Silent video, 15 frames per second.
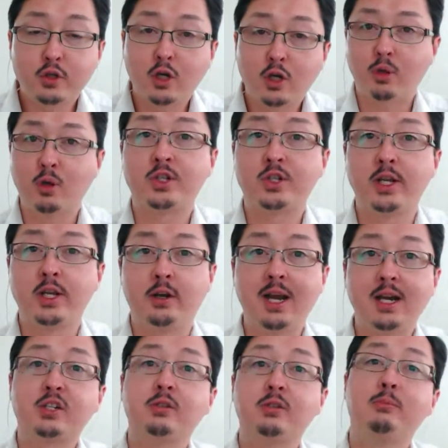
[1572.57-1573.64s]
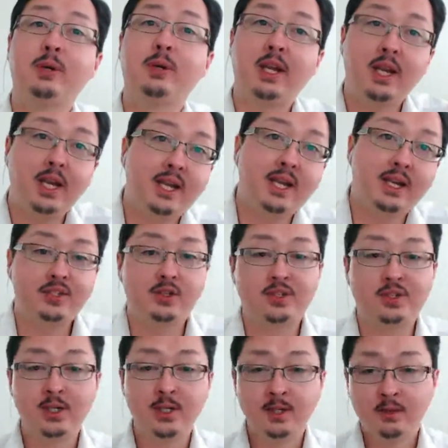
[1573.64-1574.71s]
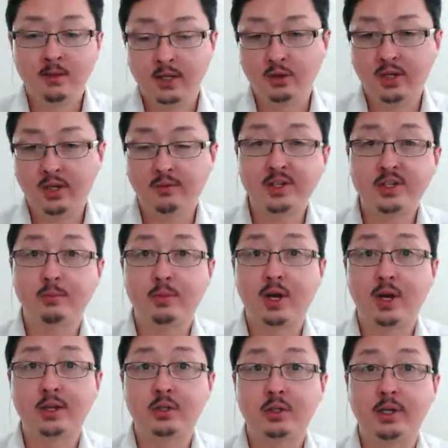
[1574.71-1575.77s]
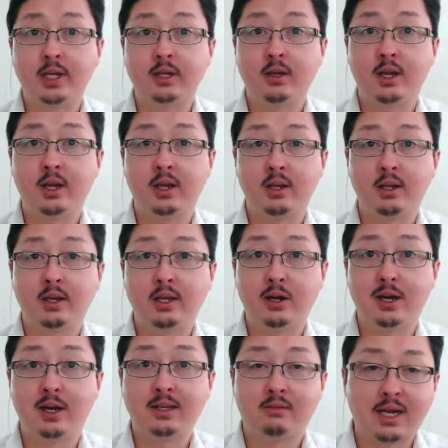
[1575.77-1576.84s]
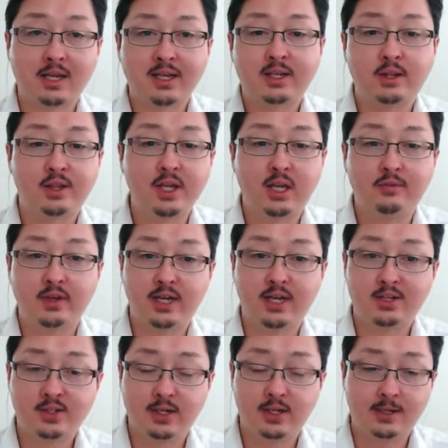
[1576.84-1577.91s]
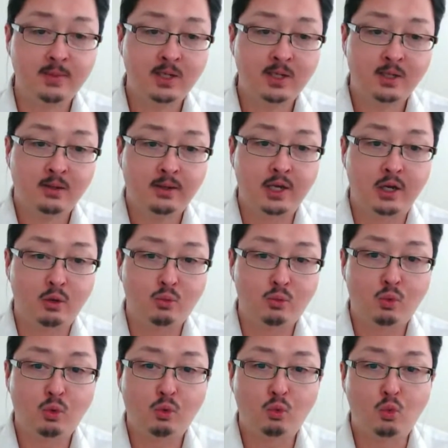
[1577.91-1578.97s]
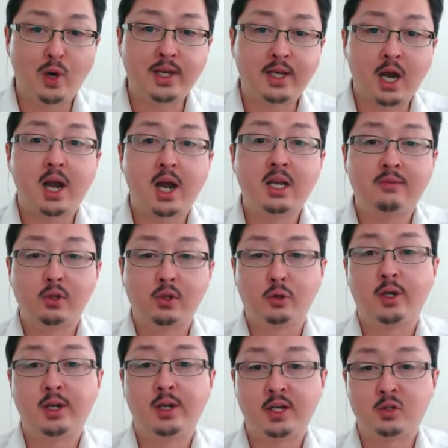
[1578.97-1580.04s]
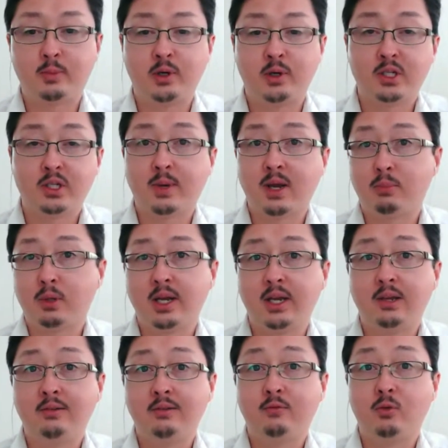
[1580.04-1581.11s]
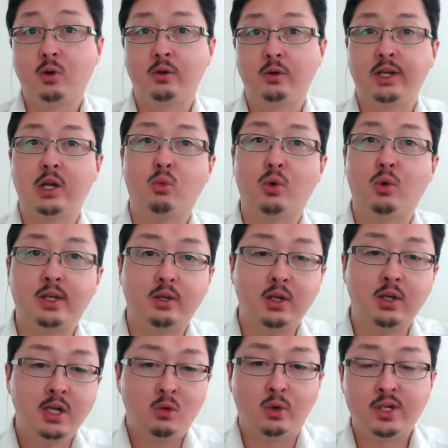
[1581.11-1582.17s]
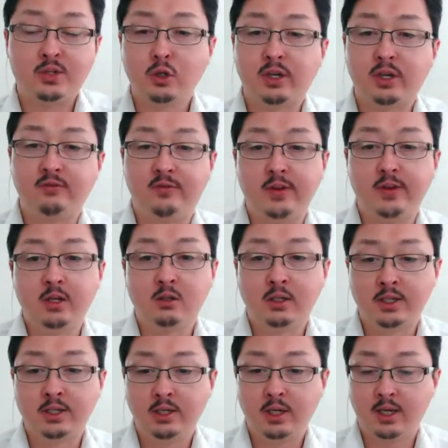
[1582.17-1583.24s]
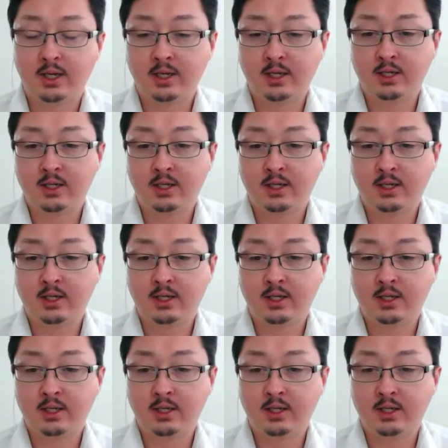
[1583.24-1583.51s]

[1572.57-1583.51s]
to approach the interaction, and again, it's just giving some thought to it. And I like to think of it as what kind of a learning experience am I planning for? What is the look and feel and